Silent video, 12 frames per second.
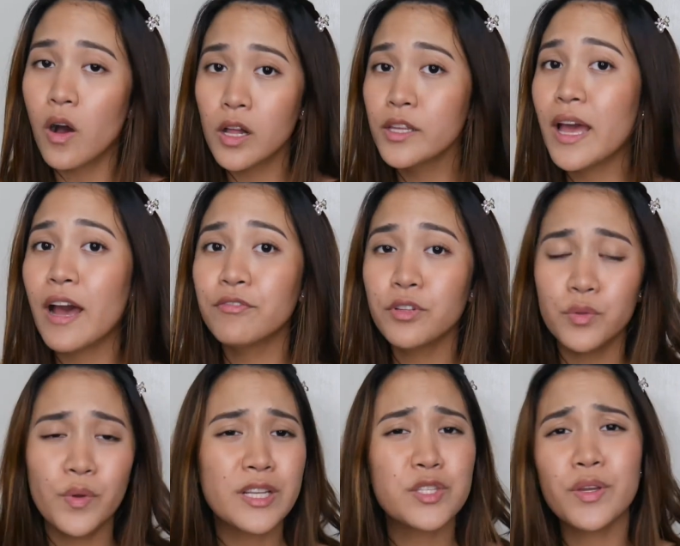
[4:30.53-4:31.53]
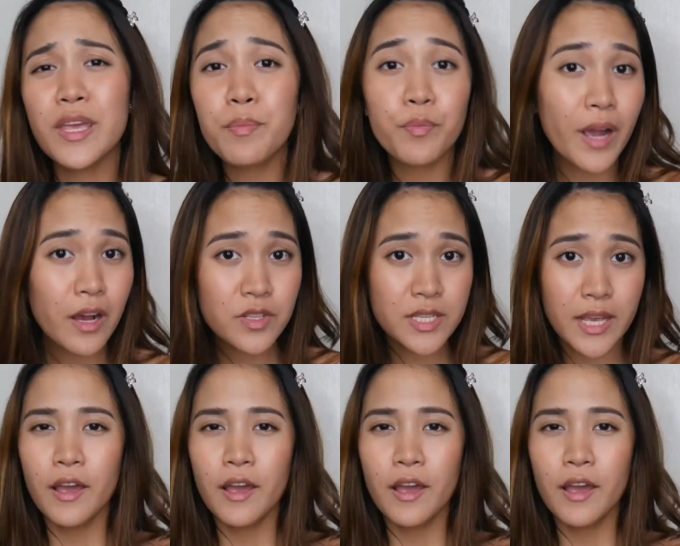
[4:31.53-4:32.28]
All you have to do is to keep browsing.